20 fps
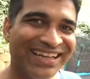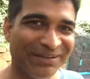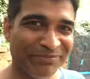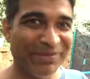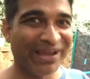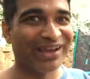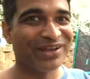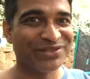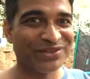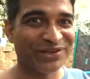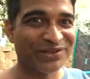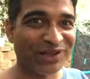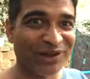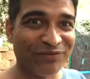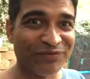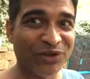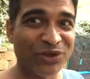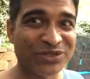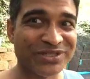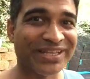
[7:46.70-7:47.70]
Make a journal
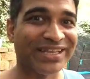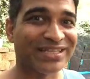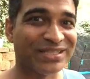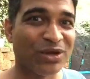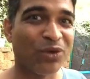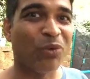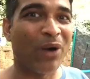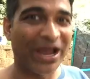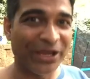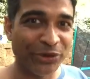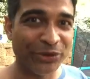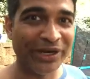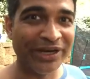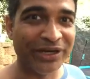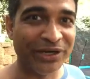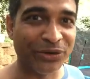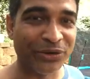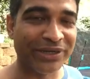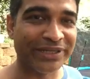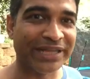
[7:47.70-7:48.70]
of those things, why you
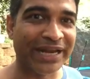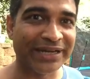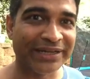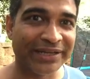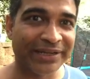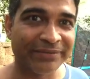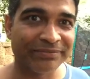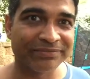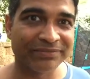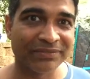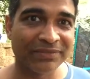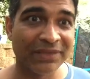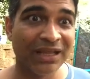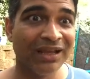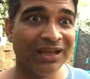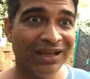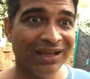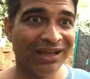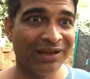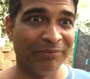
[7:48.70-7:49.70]
didn't do it that day.
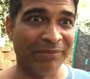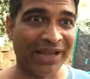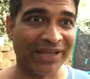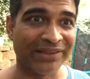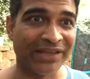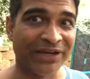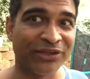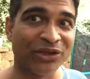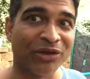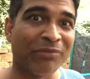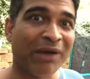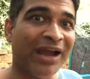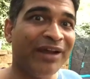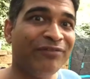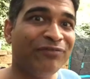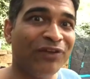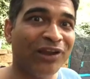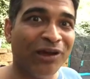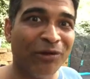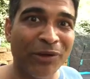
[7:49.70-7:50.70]
Make that your
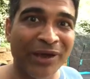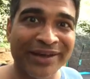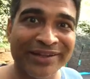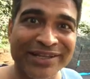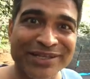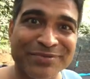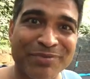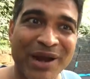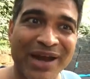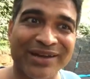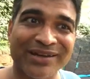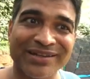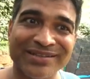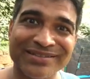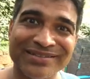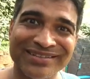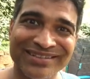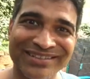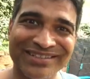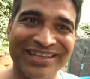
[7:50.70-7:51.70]
mindful awareness
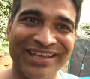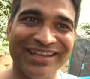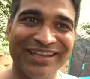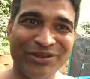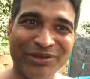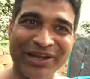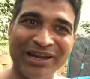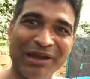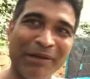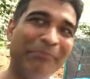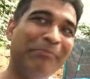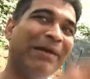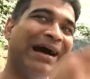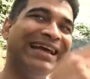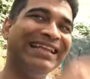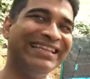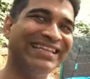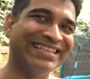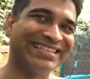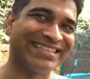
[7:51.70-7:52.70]
practice. See, you can
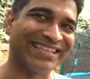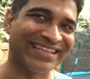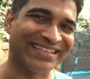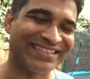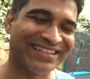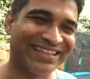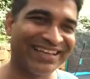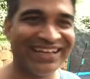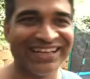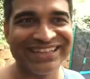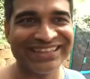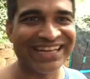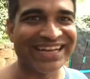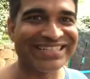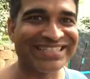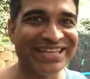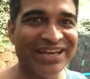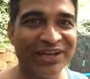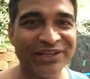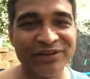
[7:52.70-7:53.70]
combine these things.
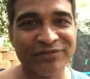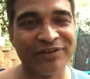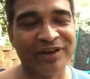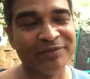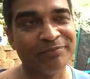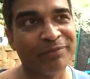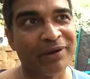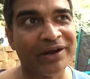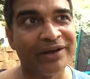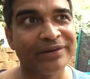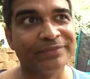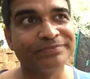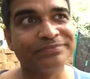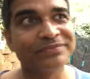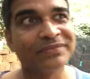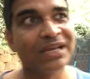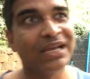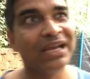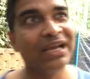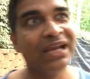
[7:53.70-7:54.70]
That's the other fun part.
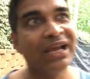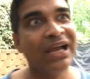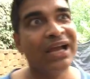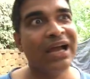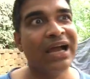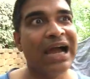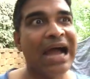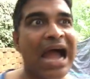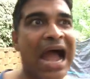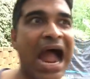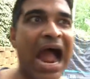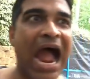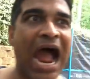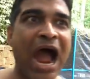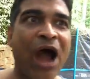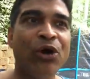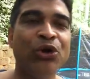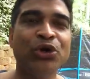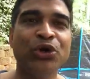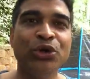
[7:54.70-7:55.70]

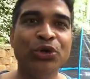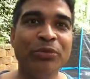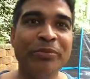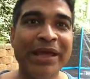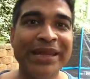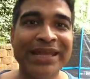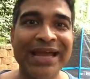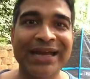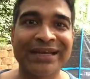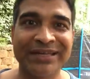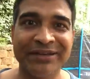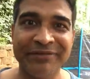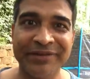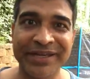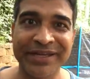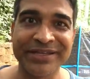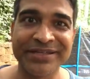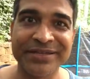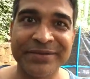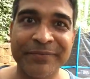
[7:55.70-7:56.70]
How to do many
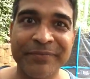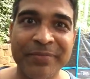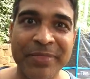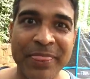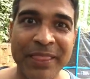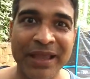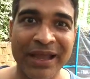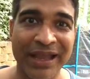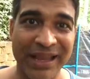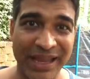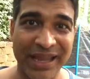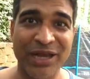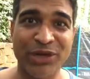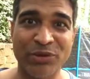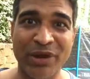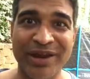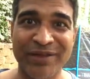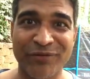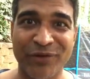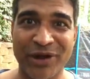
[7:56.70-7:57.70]
activities in
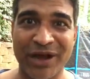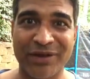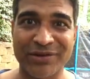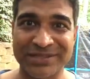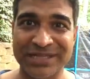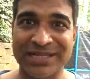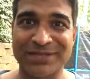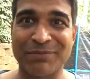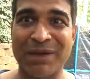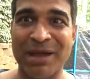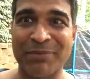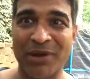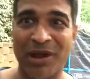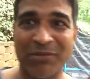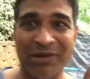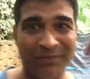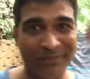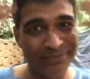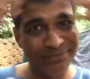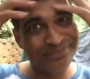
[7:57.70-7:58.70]
24 hours. That's my
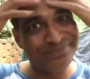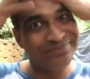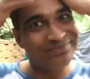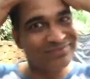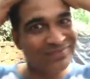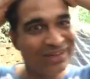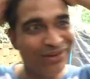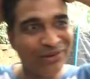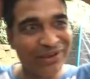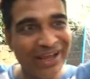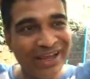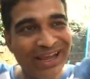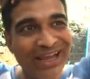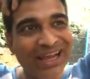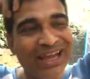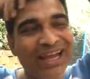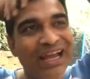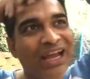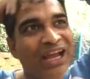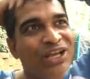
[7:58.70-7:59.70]
problem. Okay.
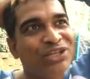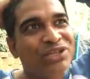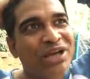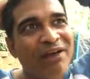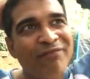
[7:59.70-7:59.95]
So